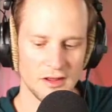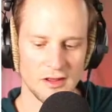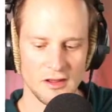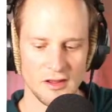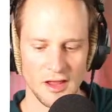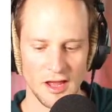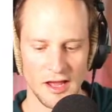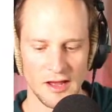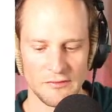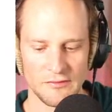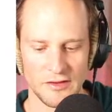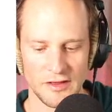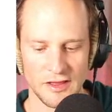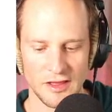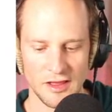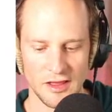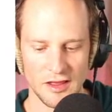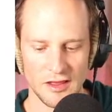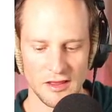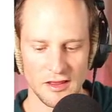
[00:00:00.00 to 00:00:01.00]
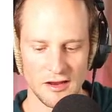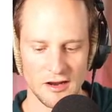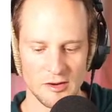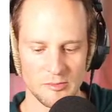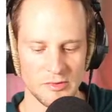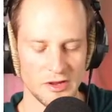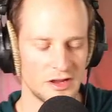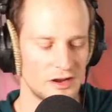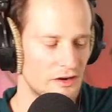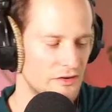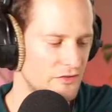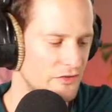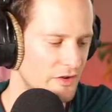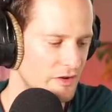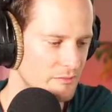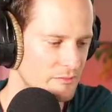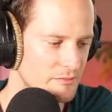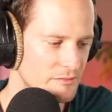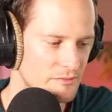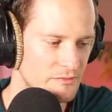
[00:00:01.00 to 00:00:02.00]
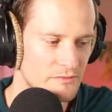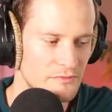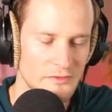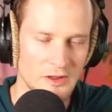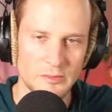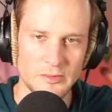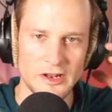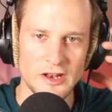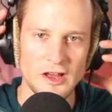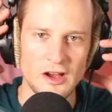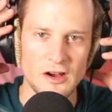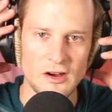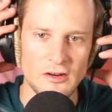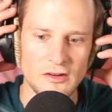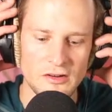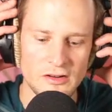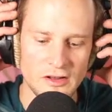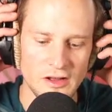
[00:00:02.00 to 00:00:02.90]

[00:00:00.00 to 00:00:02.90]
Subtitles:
yeah, if you can't hear me or something, let me know.